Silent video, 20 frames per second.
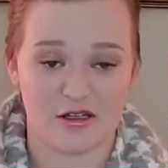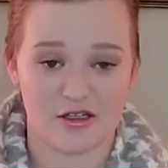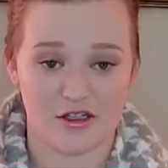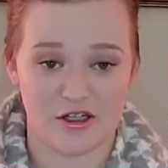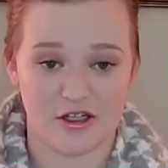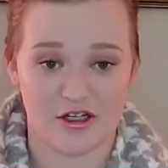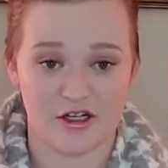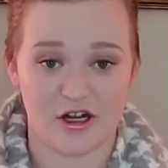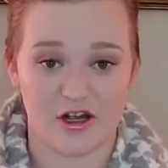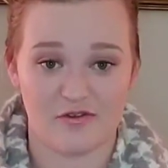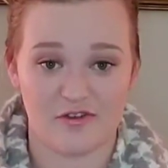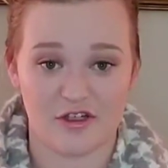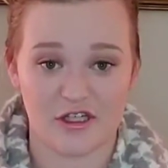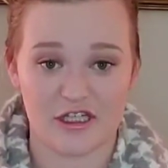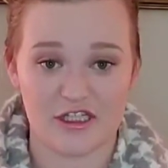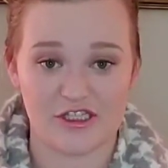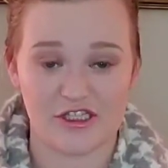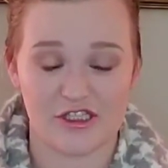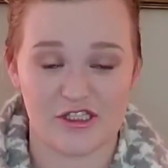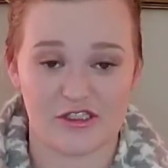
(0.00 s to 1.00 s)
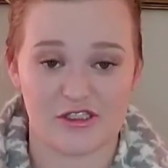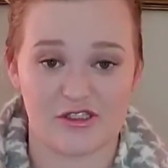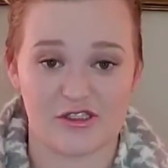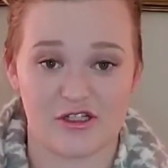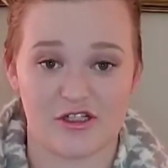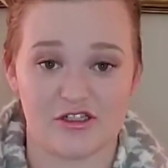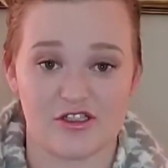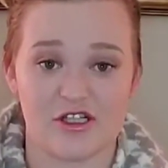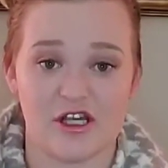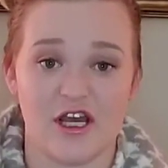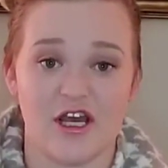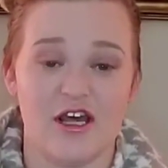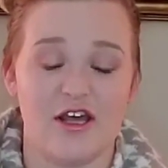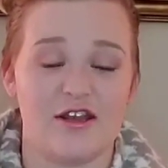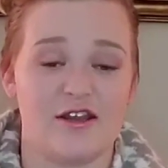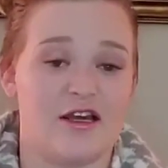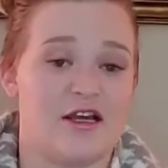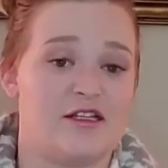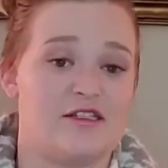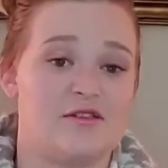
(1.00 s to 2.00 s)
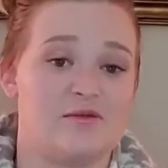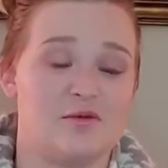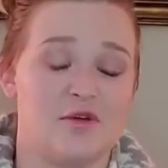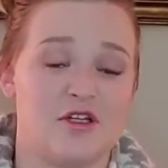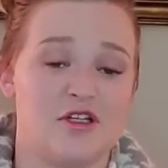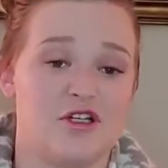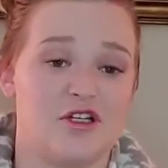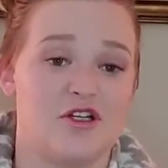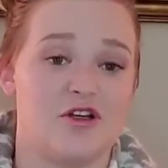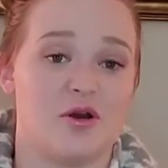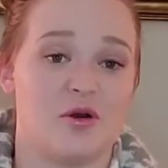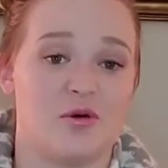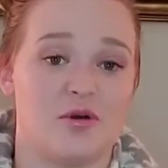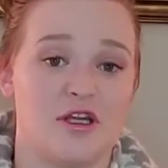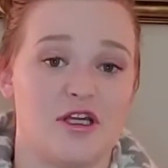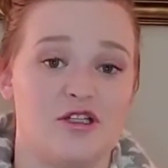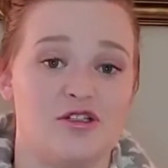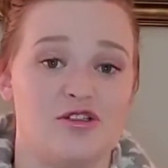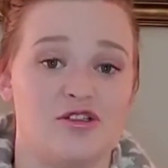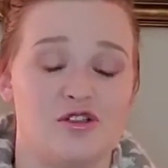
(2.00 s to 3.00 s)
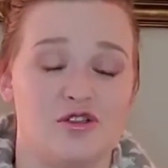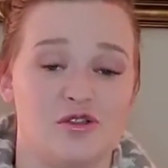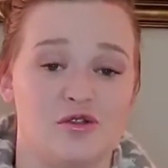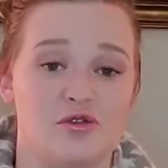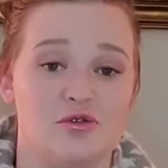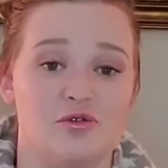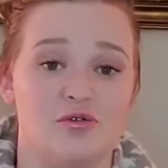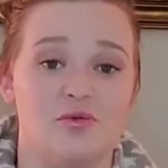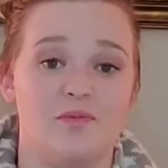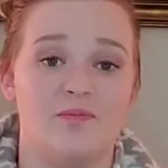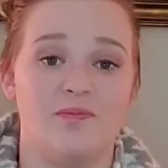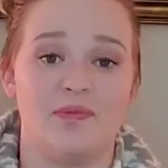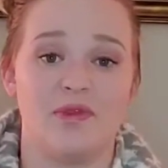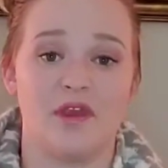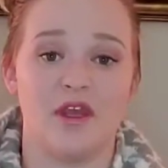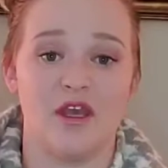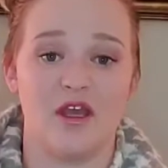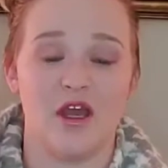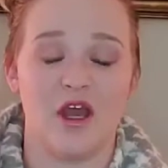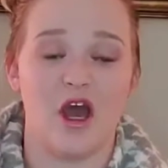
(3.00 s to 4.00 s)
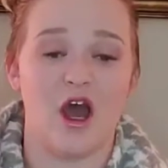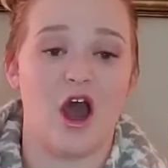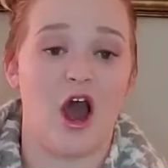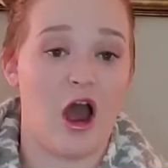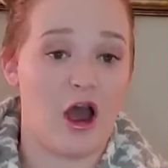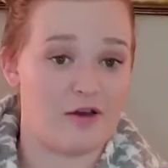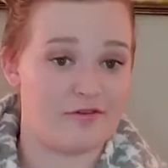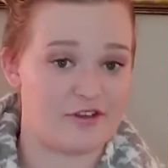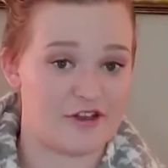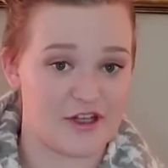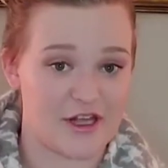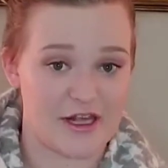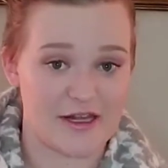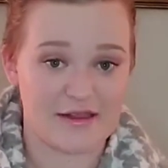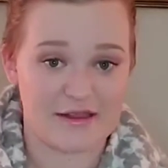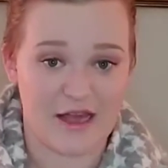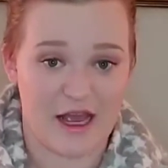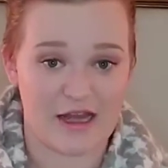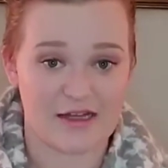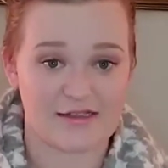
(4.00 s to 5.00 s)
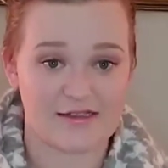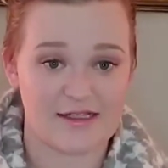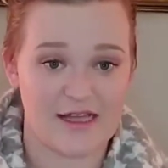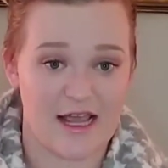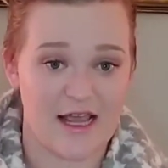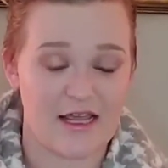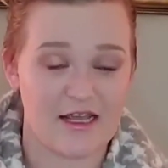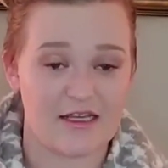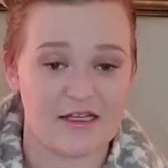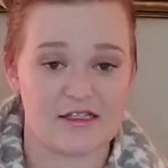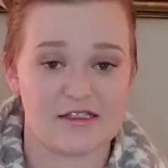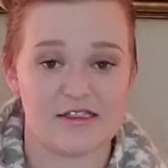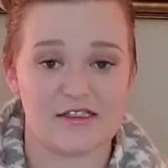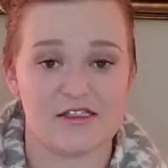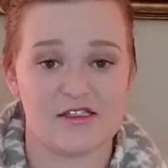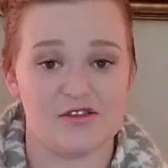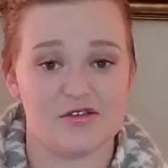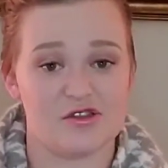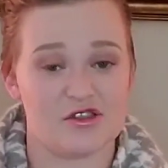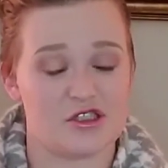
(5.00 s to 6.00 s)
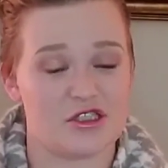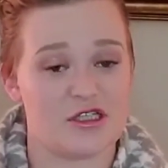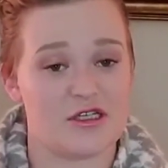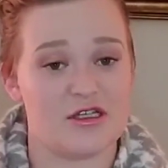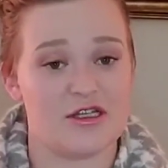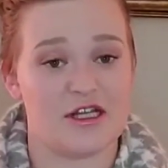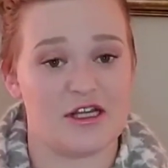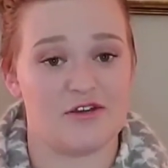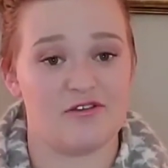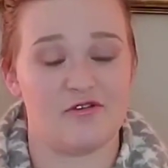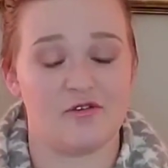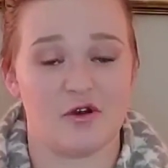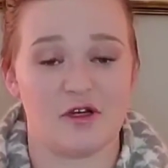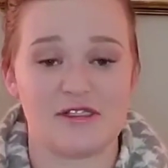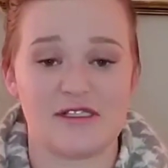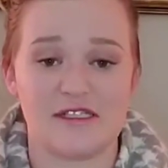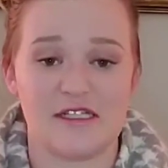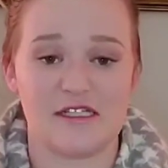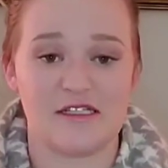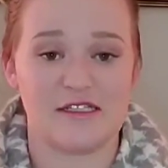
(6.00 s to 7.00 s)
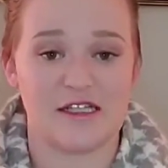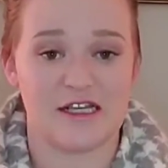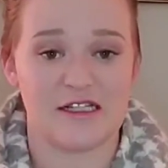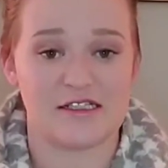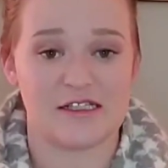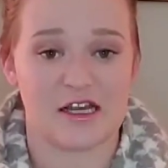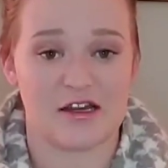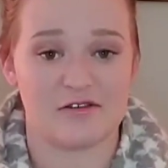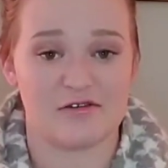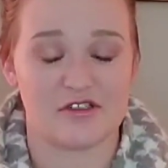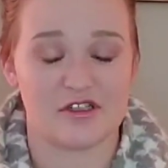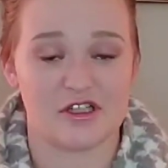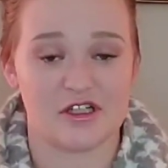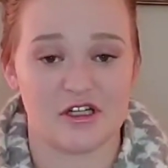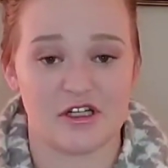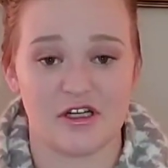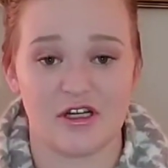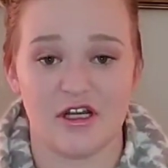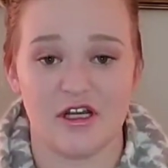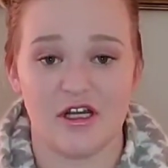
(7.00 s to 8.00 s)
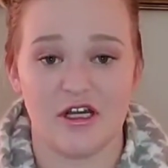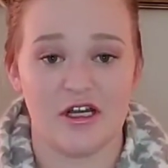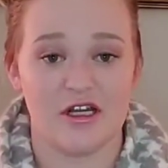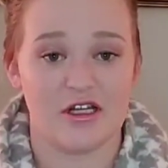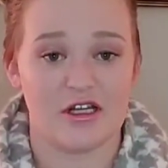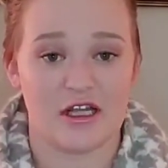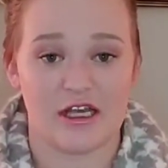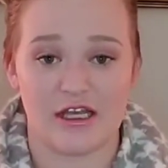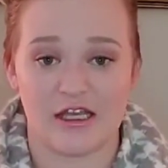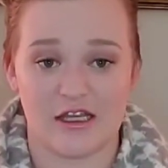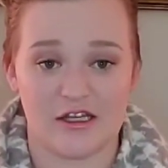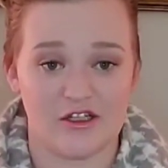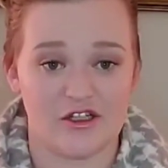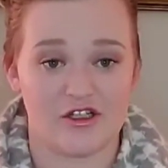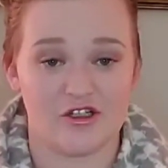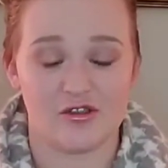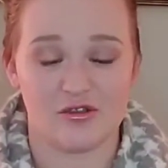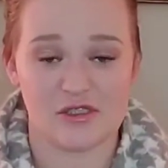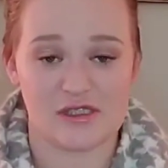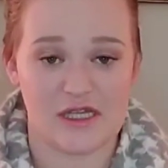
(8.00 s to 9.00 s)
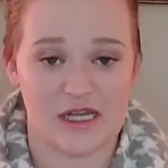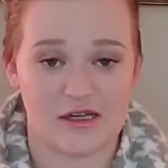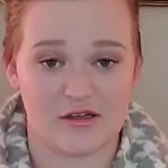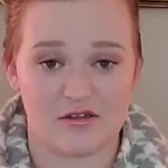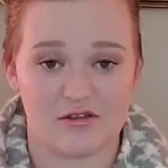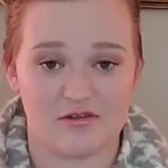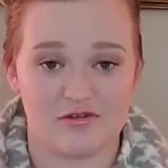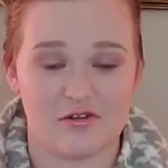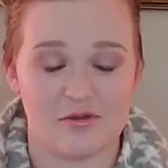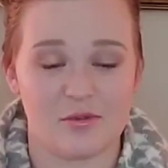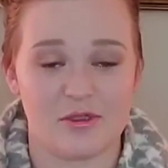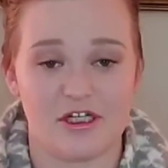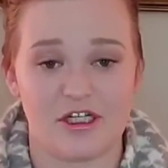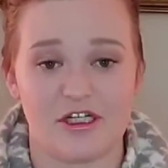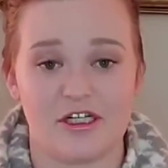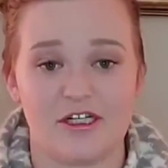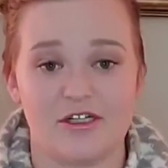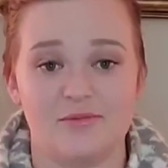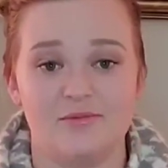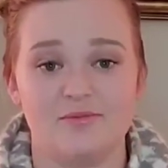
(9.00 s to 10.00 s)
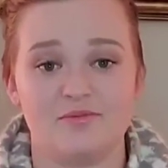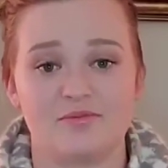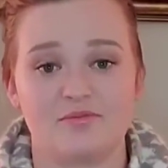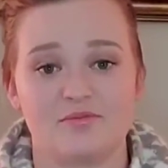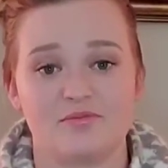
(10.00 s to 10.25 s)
your ovulation surge. That's when you're going to ovulate that day. It's usually the 14 days after, like in your new cycle of your period.